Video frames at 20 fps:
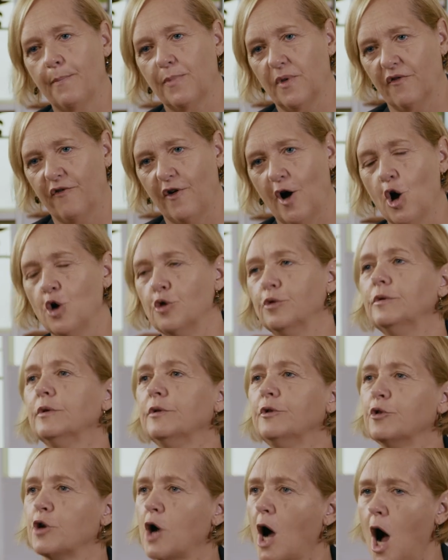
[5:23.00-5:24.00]
up the
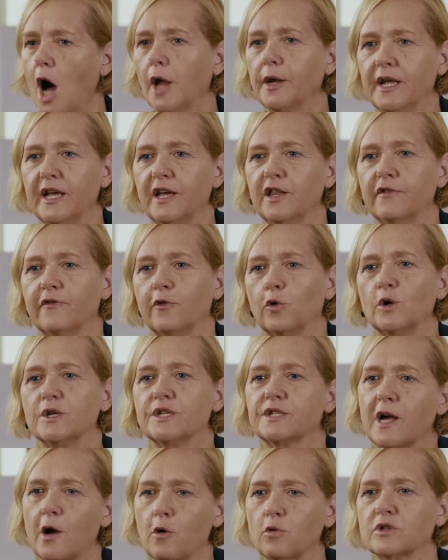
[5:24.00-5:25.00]
phone, mm. you can't hear the
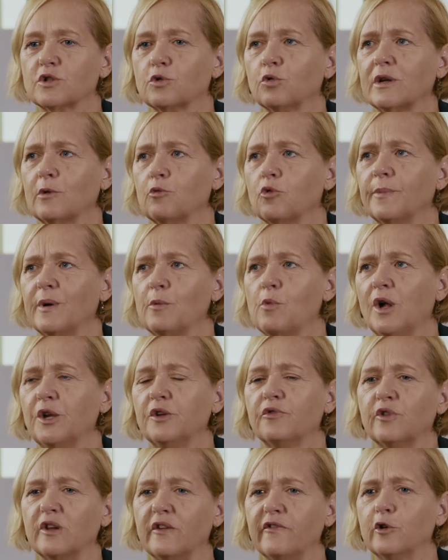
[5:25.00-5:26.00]
voice. I always thought it would be
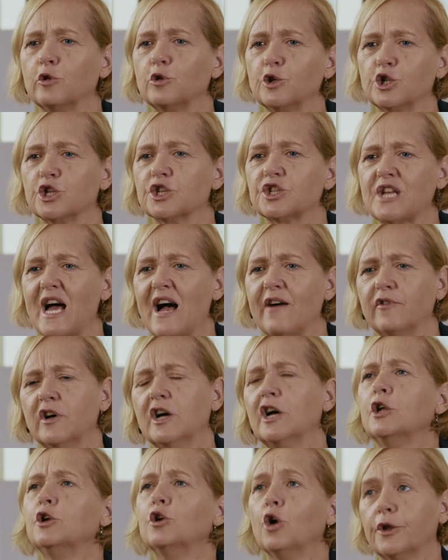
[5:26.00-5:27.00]
wonderful if you could just have,
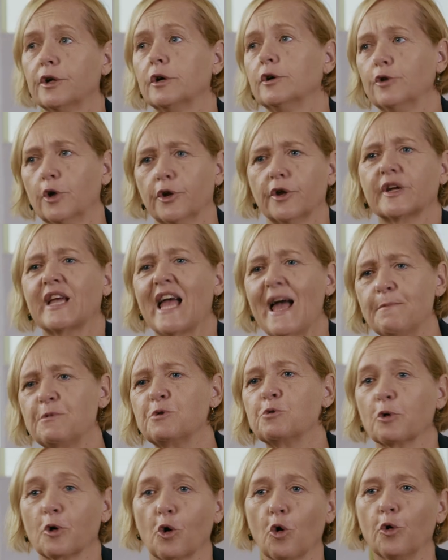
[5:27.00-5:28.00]
not a
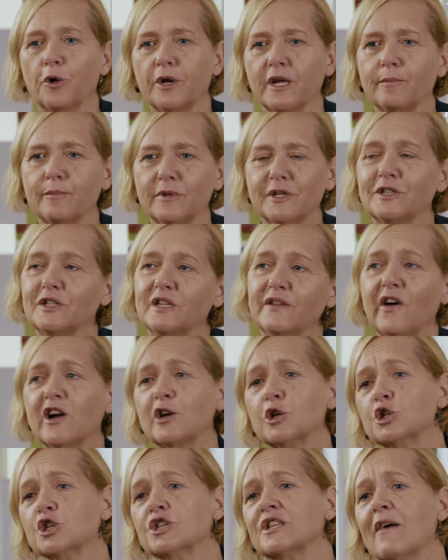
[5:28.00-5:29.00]
kept recording, but if I
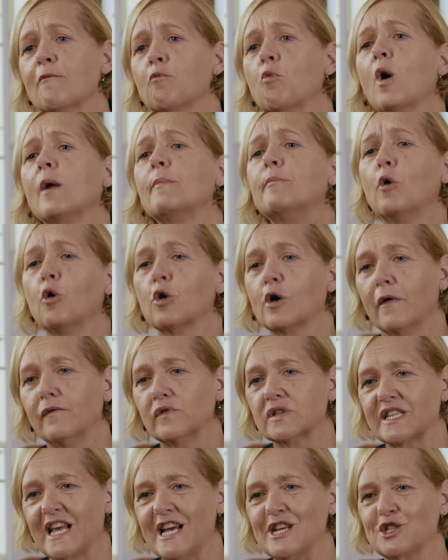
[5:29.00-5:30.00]
could just have one more
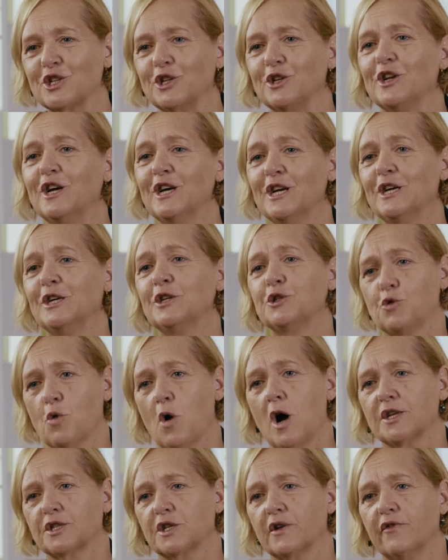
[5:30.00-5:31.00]
conversation to
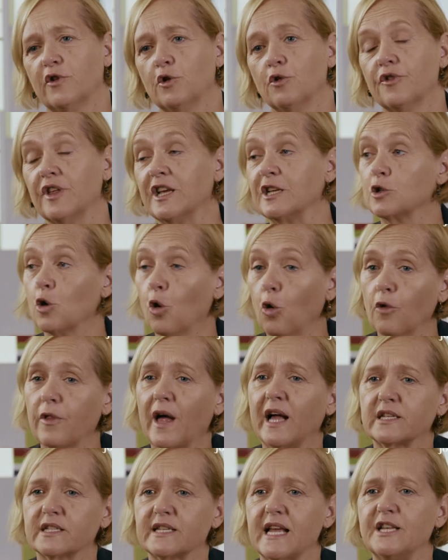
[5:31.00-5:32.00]
ask a few things, all
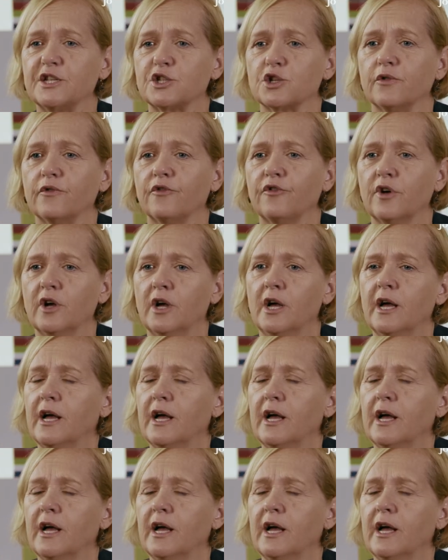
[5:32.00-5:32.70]
that sense of